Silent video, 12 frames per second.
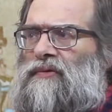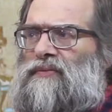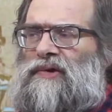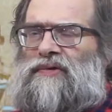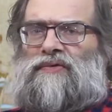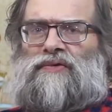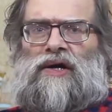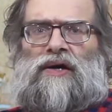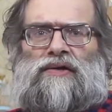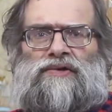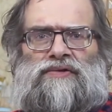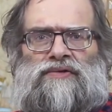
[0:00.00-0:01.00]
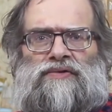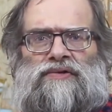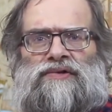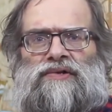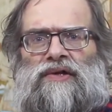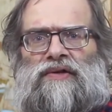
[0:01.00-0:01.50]
be too harsh on
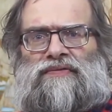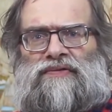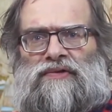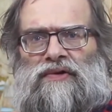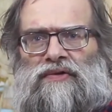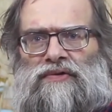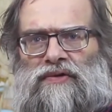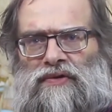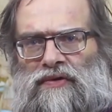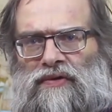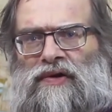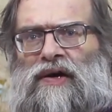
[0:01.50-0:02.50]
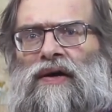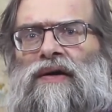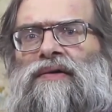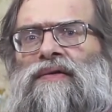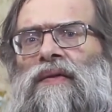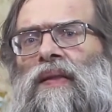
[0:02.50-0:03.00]
yourself, you're all
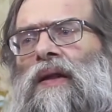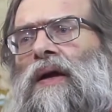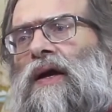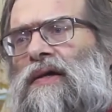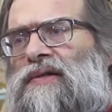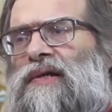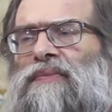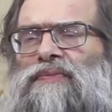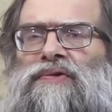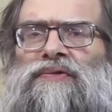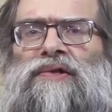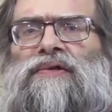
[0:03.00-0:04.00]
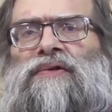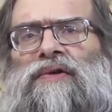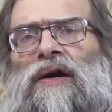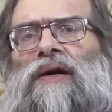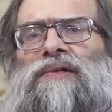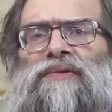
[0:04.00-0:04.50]
right, except you need
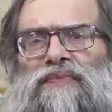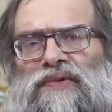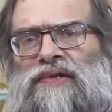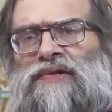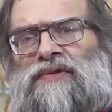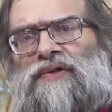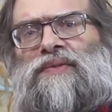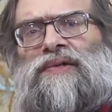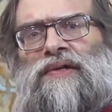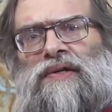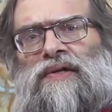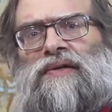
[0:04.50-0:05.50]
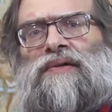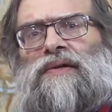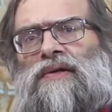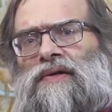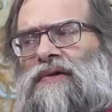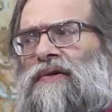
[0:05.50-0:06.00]
Christ. Please come here and,
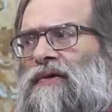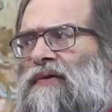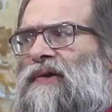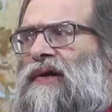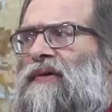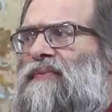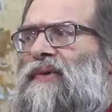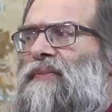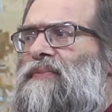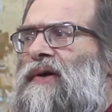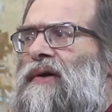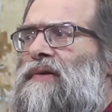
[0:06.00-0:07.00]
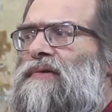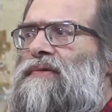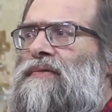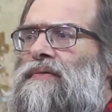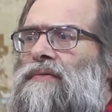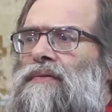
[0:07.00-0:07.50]
get baptized.